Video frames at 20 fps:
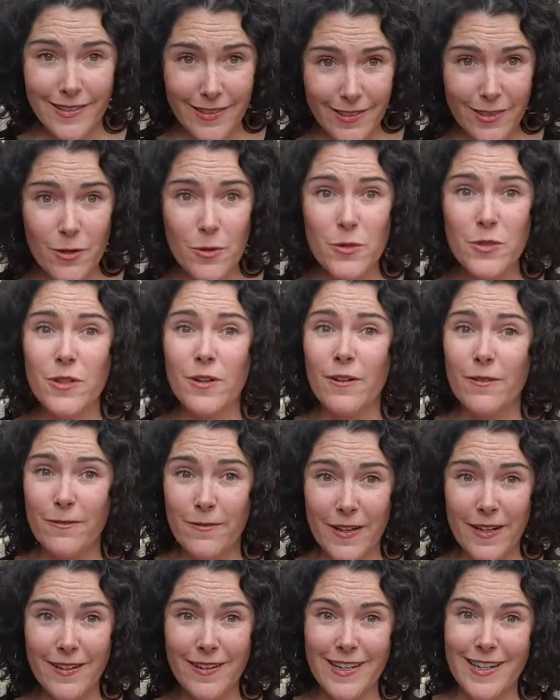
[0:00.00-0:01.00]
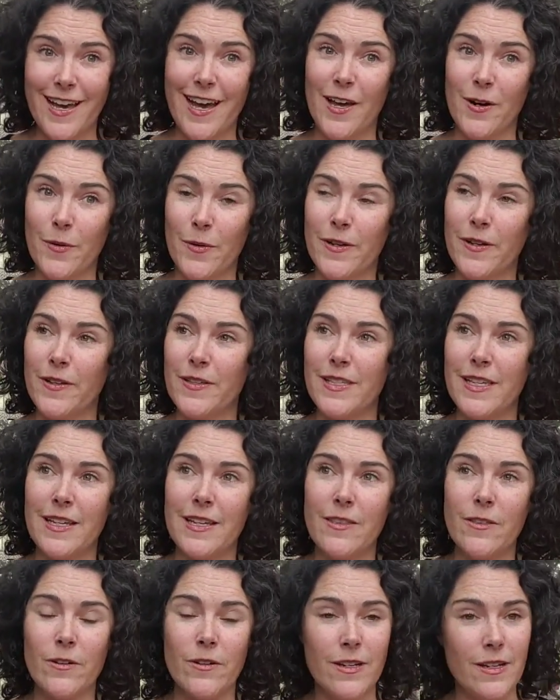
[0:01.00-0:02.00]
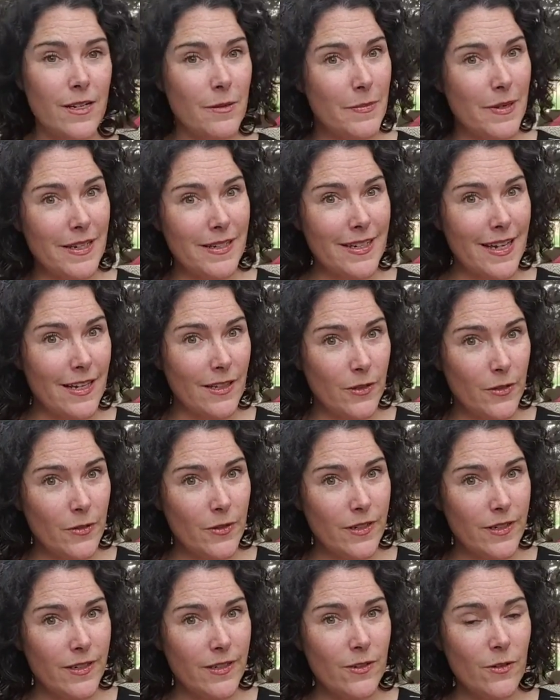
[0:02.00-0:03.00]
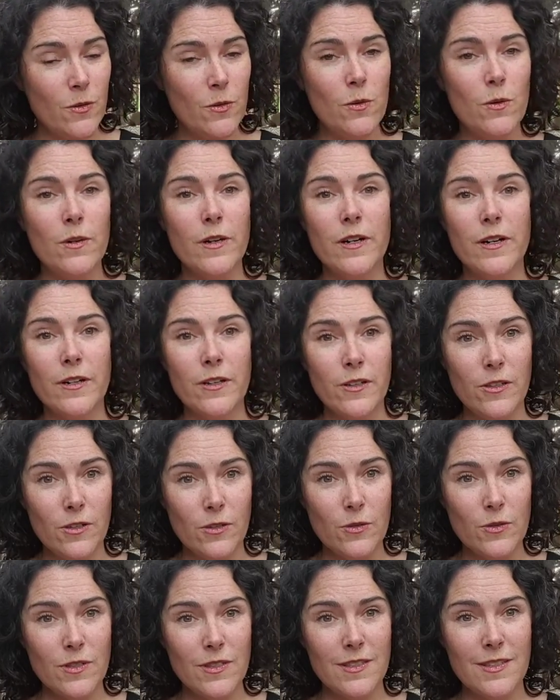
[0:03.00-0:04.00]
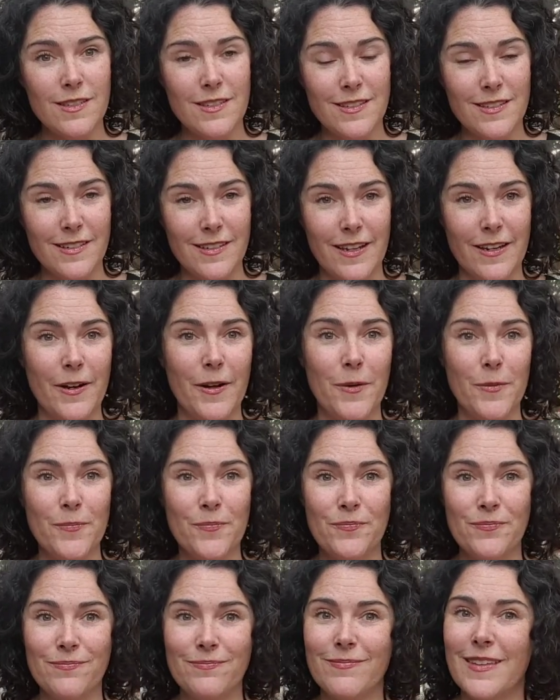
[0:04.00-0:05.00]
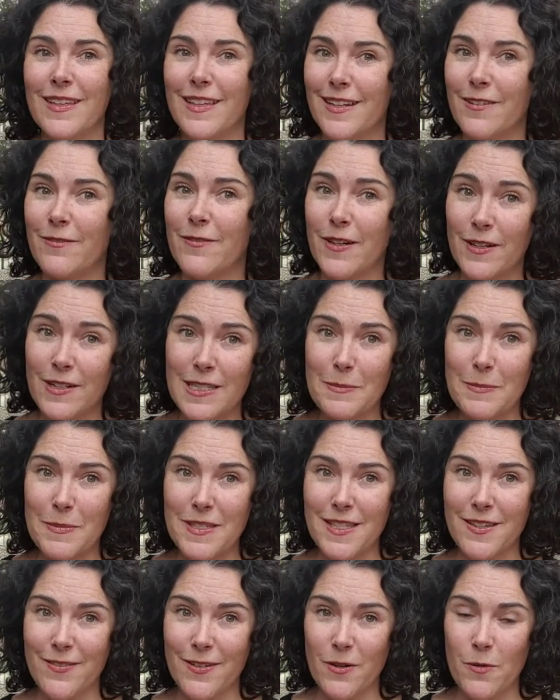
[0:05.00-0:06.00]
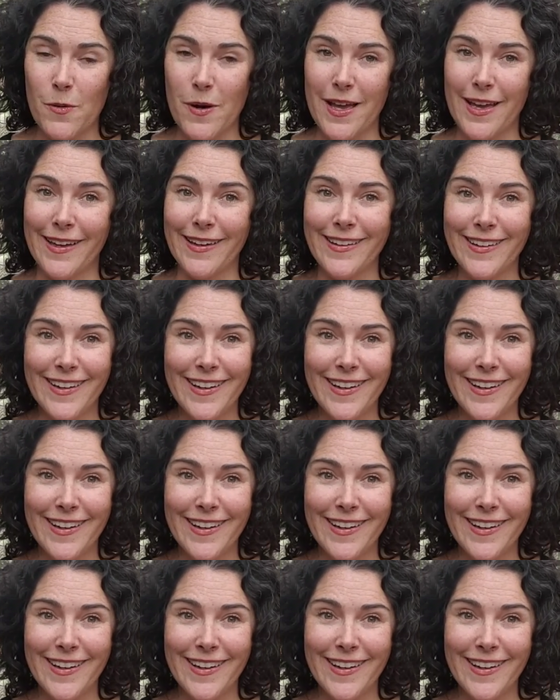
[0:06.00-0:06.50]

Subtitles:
those are very hot oils that either need to be diluted or used, in a very specific way.